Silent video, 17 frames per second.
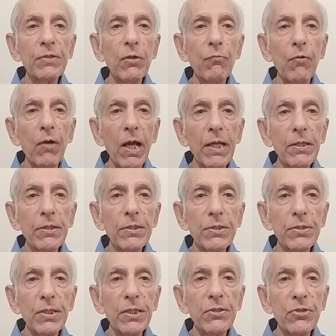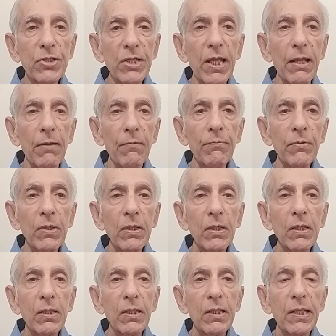the virus itself
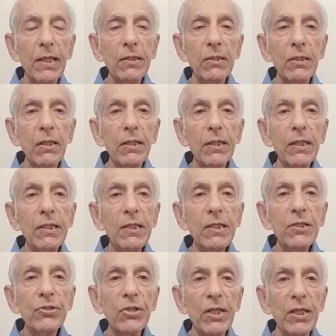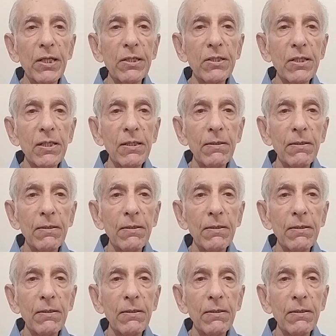can initiate